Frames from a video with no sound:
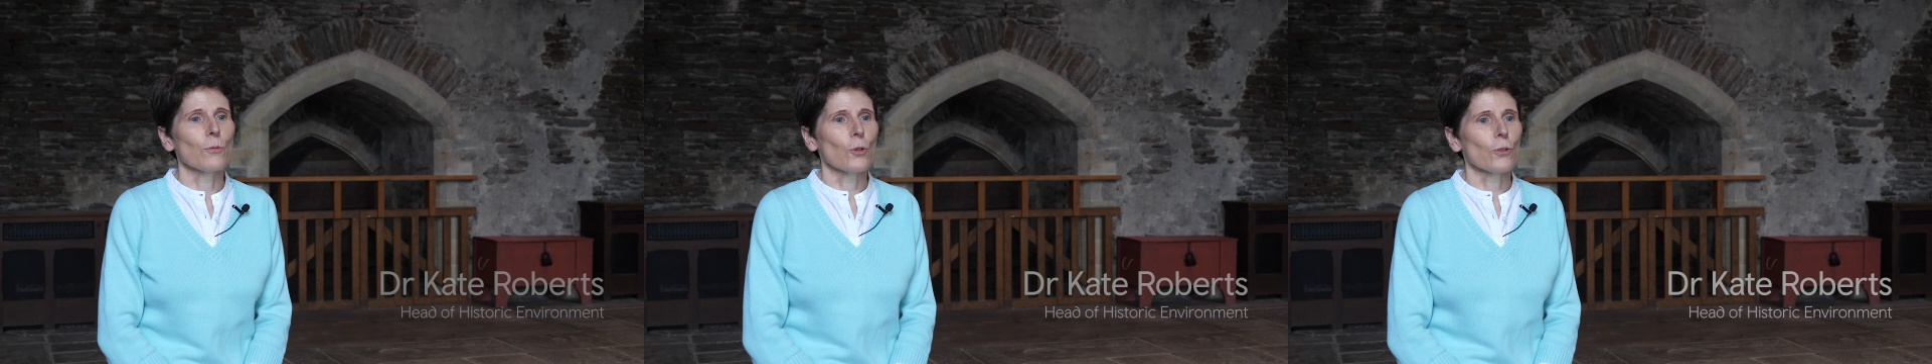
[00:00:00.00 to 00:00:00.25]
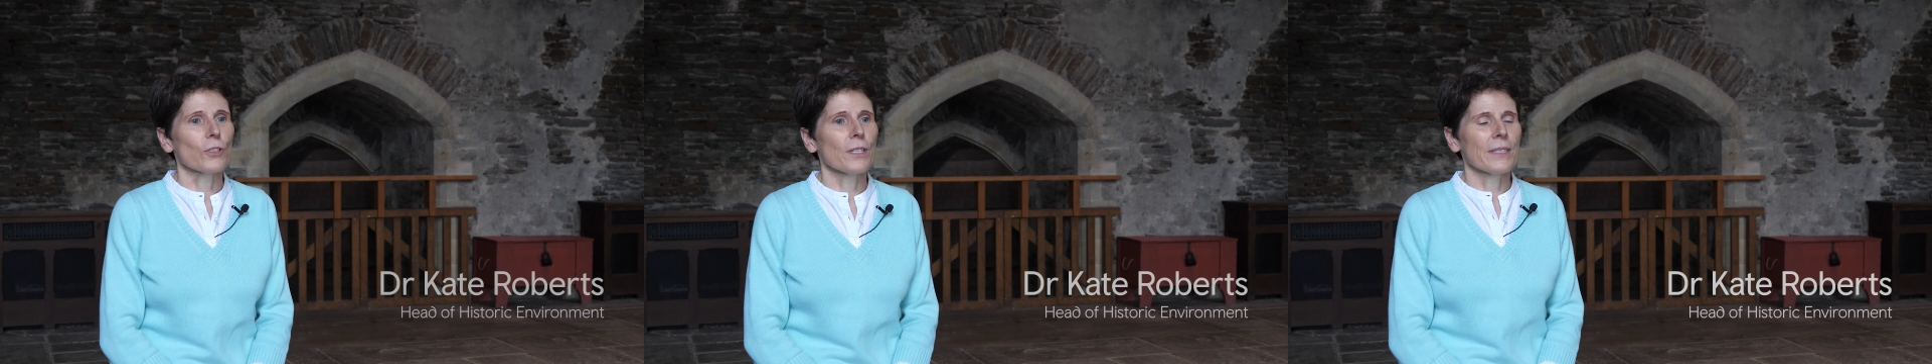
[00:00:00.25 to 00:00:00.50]

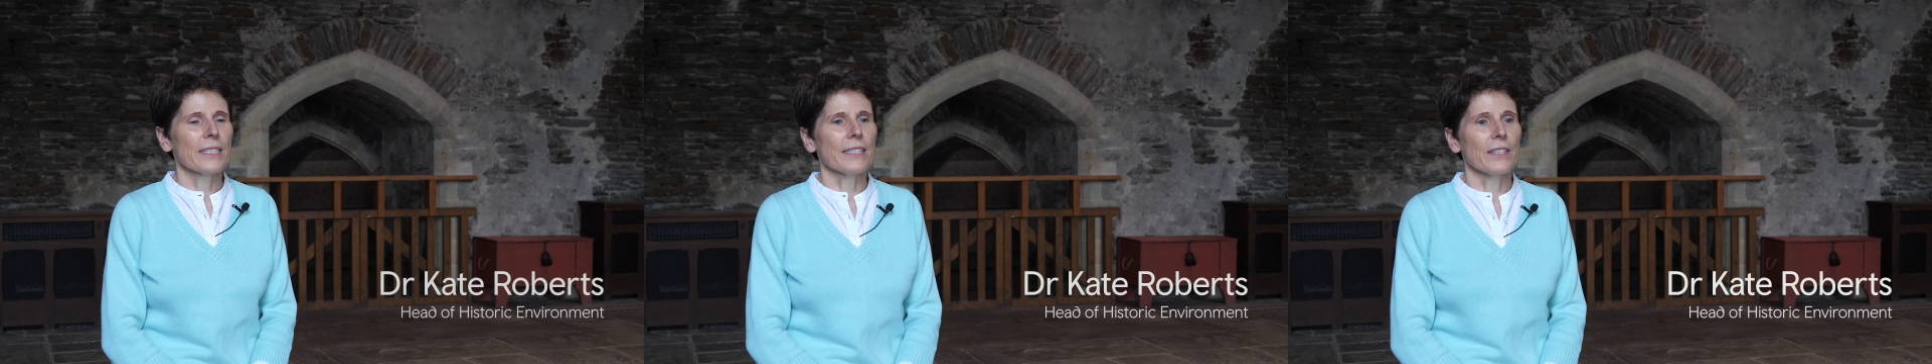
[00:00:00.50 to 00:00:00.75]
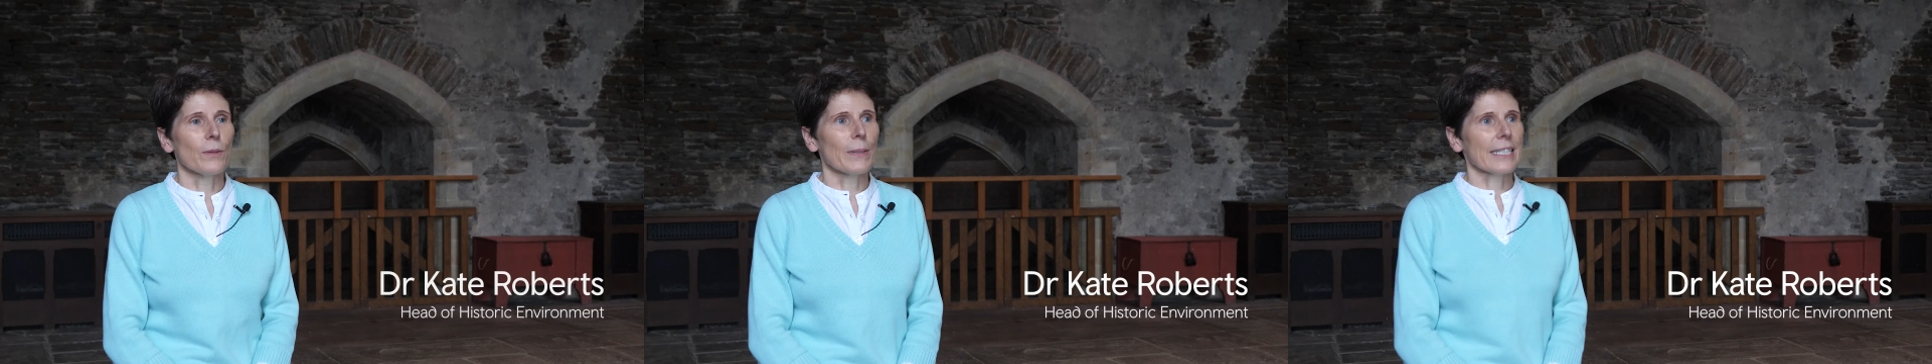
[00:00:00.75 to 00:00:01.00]
ward
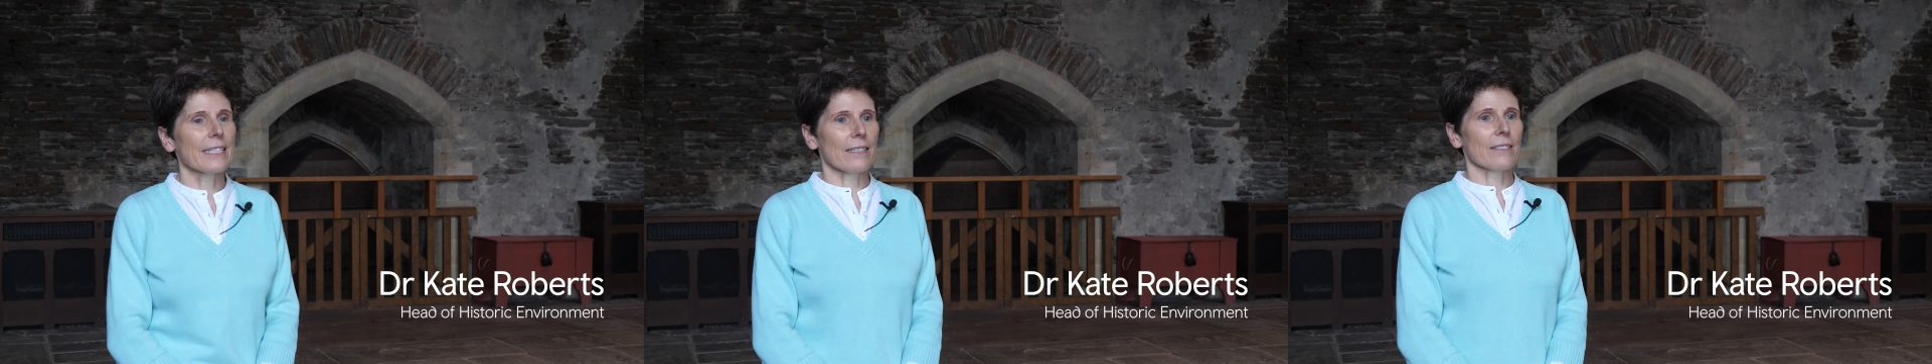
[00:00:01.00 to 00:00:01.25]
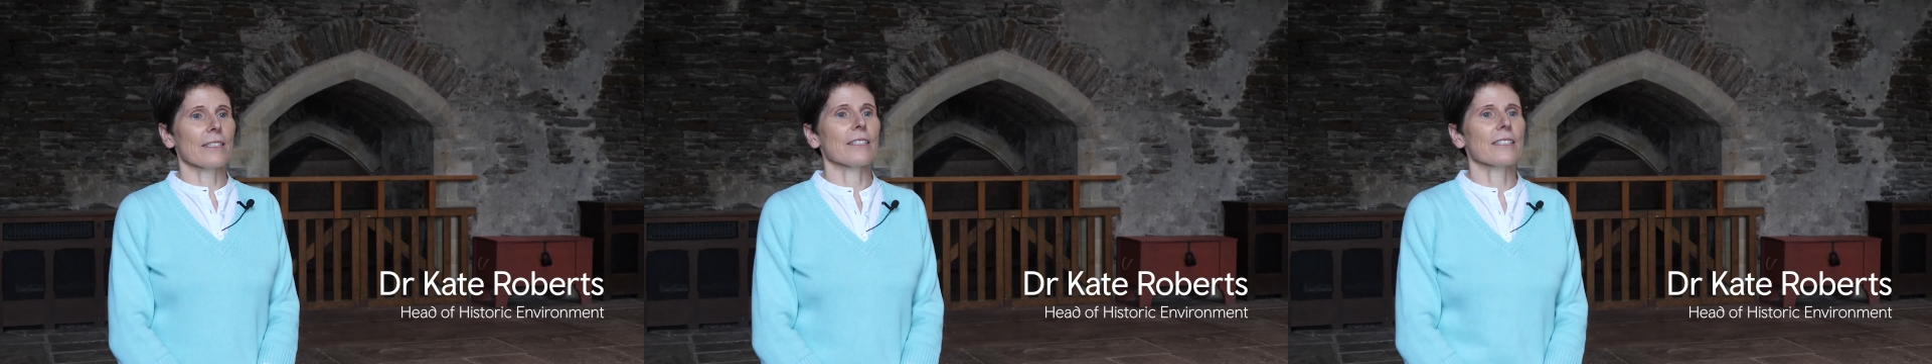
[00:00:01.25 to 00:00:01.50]
in the main
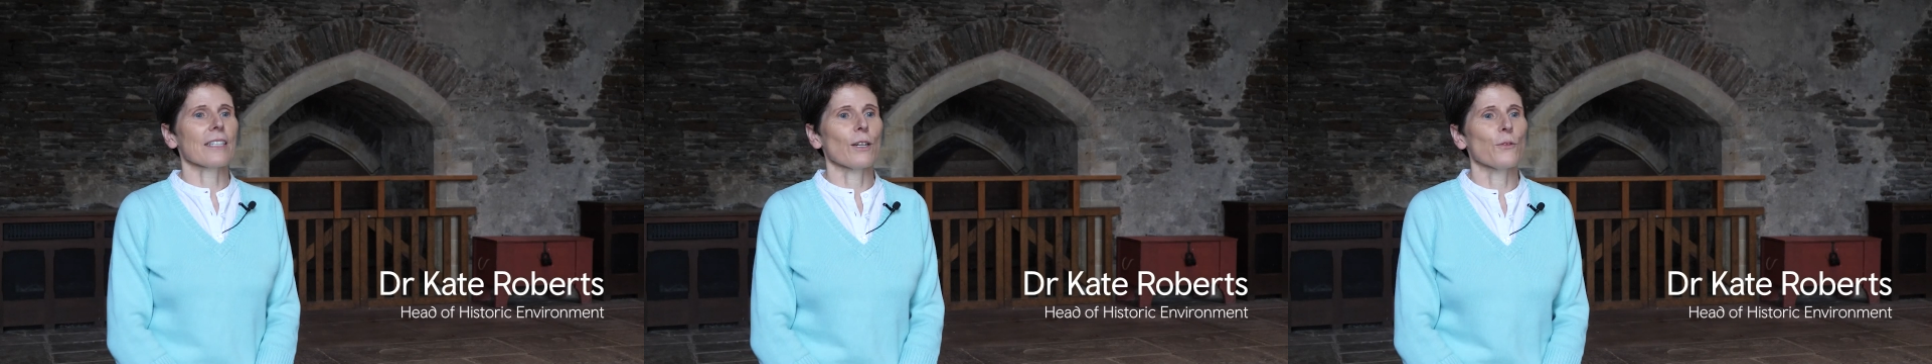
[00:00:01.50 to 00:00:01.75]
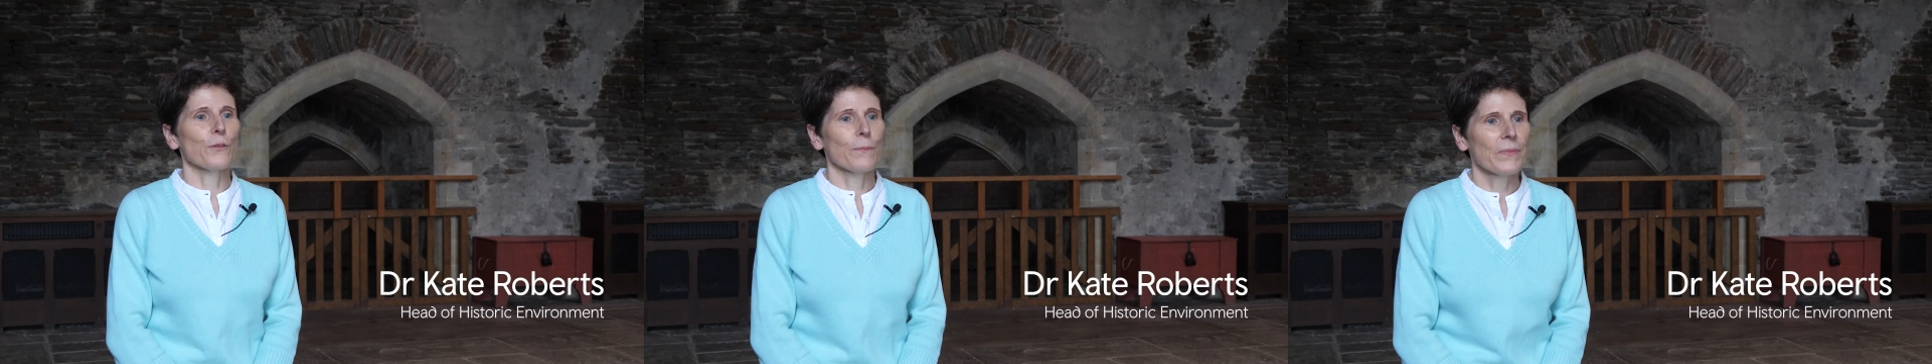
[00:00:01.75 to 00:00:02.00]
castle
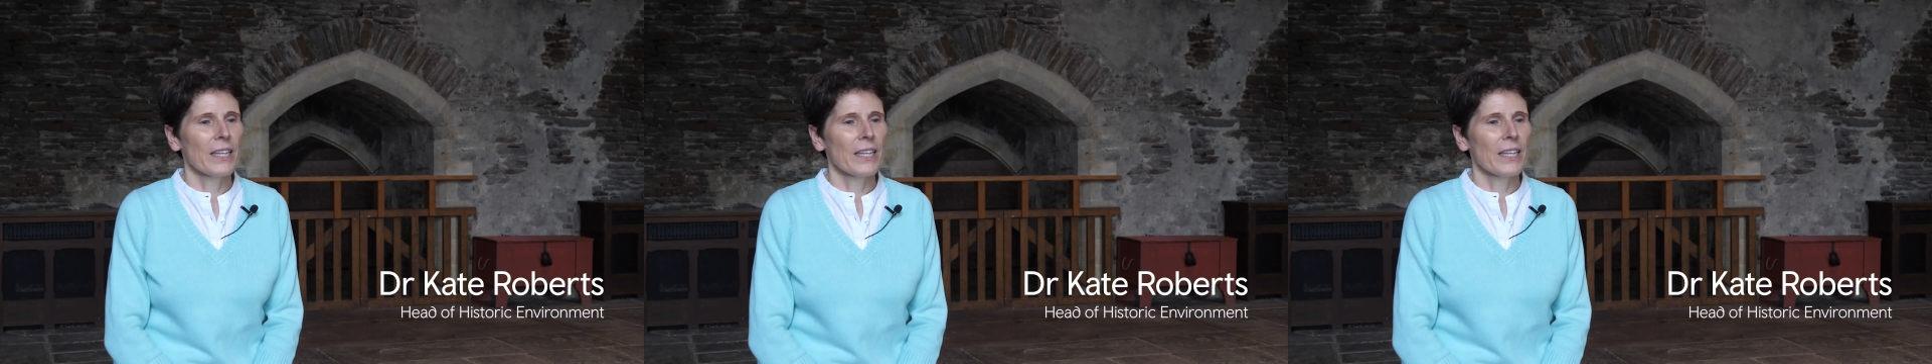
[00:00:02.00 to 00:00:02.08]
itself.